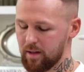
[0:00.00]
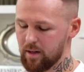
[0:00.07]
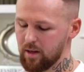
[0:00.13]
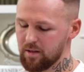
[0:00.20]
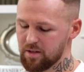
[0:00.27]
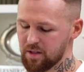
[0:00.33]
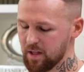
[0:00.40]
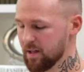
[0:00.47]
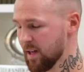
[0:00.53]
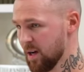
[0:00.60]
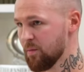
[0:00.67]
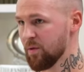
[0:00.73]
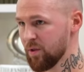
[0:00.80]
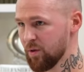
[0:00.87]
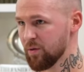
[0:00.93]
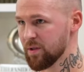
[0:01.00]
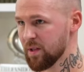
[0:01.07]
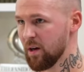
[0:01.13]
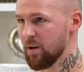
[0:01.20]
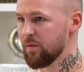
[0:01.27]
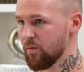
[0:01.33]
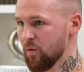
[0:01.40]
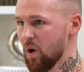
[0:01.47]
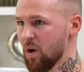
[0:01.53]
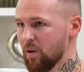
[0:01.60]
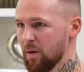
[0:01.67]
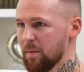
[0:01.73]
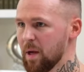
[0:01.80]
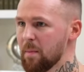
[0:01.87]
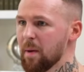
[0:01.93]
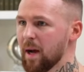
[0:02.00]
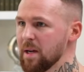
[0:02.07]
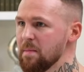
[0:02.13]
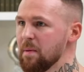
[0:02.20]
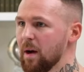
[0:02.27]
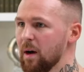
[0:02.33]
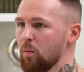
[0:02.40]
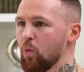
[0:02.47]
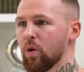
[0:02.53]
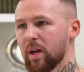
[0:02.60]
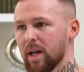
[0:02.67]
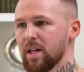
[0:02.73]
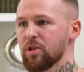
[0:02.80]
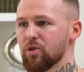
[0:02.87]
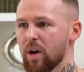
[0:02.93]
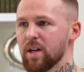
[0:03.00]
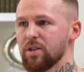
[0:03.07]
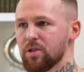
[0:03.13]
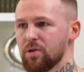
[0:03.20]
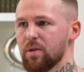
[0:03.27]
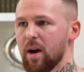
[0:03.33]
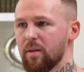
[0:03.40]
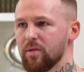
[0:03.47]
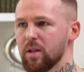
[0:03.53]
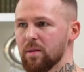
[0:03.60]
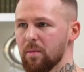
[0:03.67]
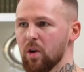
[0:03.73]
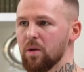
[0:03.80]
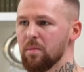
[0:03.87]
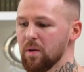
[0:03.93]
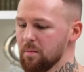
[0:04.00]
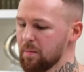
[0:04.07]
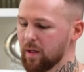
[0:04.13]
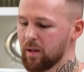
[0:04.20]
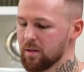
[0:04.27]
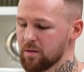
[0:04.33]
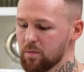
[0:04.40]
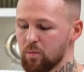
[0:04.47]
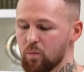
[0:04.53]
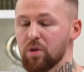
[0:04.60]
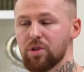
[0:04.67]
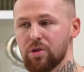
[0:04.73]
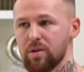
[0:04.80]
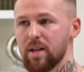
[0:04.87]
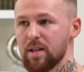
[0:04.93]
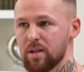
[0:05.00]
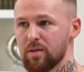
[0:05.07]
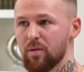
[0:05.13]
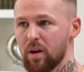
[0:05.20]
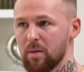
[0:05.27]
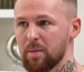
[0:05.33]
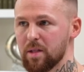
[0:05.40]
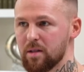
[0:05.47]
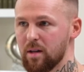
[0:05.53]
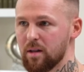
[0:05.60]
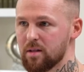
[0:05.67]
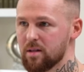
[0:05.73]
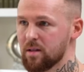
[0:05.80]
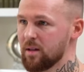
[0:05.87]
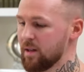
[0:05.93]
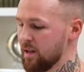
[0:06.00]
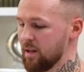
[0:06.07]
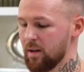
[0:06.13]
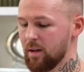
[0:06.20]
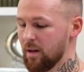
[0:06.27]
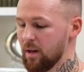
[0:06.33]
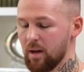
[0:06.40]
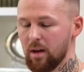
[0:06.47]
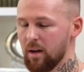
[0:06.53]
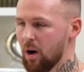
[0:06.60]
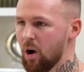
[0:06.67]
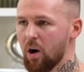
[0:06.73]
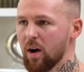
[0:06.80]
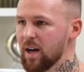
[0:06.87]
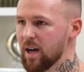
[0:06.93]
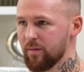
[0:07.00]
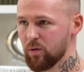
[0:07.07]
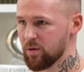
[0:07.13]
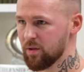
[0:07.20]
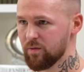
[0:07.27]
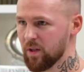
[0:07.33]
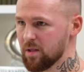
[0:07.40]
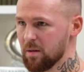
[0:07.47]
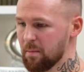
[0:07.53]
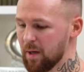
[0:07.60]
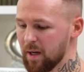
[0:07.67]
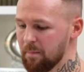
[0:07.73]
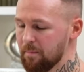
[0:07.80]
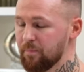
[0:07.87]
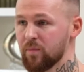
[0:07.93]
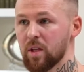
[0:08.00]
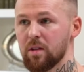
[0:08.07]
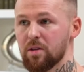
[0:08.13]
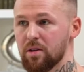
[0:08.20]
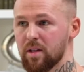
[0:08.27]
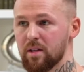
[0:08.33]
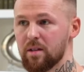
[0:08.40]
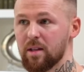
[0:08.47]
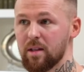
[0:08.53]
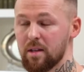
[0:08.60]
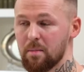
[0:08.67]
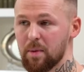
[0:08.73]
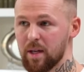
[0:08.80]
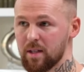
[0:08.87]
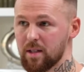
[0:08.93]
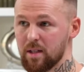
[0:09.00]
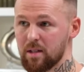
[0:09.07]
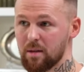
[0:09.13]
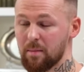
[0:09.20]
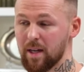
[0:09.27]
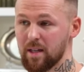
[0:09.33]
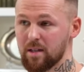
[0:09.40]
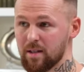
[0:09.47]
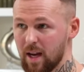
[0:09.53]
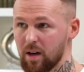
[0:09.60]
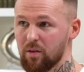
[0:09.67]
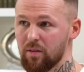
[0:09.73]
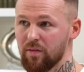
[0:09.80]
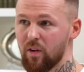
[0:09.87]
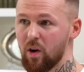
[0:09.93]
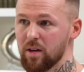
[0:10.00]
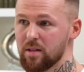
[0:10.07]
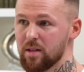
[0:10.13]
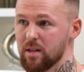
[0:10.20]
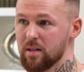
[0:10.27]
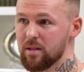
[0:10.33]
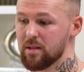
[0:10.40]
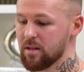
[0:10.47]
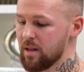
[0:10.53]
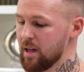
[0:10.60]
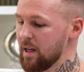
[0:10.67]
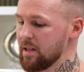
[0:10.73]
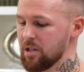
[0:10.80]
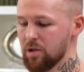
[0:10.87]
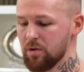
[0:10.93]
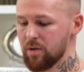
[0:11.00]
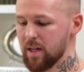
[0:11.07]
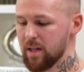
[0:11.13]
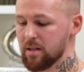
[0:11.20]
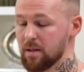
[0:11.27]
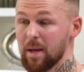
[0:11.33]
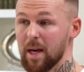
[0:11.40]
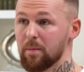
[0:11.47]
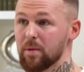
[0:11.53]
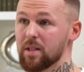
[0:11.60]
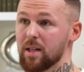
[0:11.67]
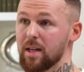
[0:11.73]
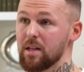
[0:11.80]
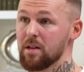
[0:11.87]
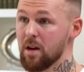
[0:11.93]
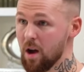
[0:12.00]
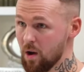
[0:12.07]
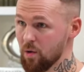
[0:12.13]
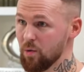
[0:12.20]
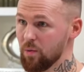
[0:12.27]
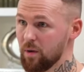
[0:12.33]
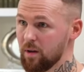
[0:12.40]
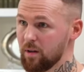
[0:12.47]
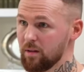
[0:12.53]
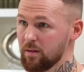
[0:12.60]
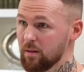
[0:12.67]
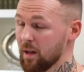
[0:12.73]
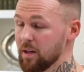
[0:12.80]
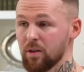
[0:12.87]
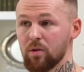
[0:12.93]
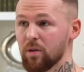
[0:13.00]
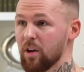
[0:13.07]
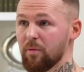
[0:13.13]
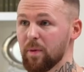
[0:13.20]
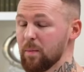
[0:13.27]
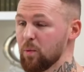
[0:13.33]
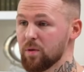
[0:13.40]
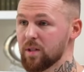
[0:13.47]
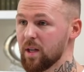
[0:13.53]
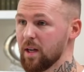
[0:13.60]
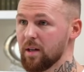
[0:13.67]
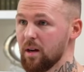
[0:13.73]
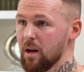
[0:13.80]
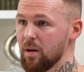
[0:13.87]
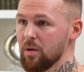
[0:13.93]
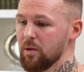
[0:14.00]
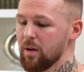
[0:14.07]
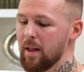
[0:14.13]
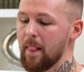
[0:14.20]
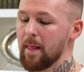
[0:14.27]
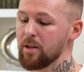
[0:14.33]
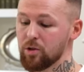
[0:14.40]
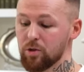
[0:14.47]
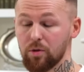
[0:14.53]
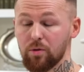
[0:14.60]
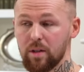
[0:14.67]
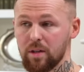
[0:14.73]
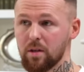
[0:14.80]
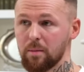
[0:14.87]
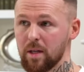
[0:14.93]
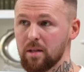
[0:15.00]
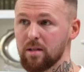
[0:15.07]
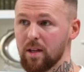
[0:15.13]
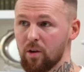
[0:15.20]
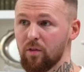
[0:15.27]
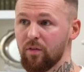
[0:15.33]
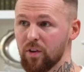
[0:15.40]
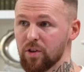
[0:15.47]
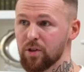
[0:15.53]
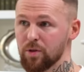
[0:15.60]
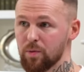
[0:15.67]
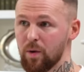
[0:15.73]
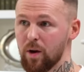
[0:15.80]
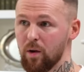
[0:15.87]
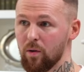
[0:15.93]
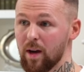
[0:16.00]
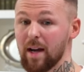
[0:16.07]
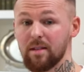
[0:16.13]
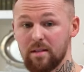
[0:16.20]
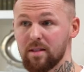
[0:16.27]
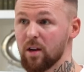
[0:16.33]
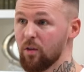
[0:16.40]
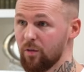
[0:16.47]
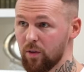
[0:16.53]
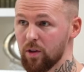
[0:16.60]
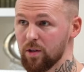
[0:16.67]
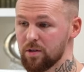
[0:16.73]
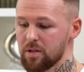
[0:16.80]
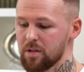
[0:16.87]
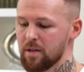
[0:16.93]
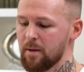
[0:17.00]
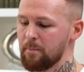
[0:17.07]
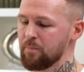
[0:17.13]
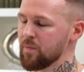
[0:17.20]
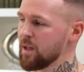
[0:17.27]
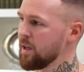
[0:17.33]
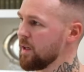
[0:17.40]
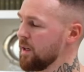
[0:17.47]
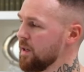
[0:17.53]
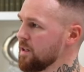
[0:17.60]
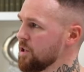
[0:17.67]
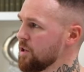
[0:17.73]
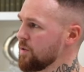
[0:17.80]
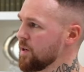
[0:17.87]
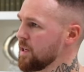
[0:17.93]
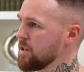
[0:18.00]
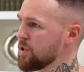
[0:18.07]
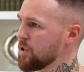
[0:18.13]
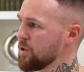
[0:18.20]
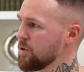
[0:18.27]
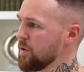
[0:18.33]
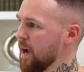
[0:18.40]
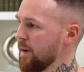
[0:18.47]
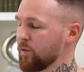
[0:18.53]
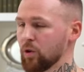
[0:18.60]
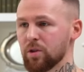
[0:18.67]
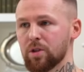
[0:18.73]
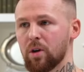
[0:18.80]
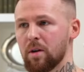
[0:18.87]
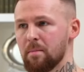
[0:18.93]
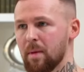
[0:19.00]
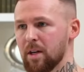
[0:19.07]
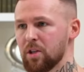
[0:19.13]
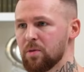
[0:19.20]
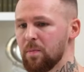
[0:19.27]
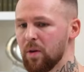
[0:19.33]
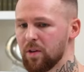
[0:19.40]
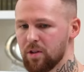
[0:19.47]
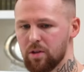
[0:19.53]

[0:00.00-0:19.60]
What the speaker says: Sit down with yourself and write on a bit of paper. What key traits do you have at the moment? Because what do you need to run a business? High levels of discipline. You need the ability to make sacrifices. You need to be able to say no. Like, not enough people say no. You do need to be selfish as well, as selfless. You need to have good time management.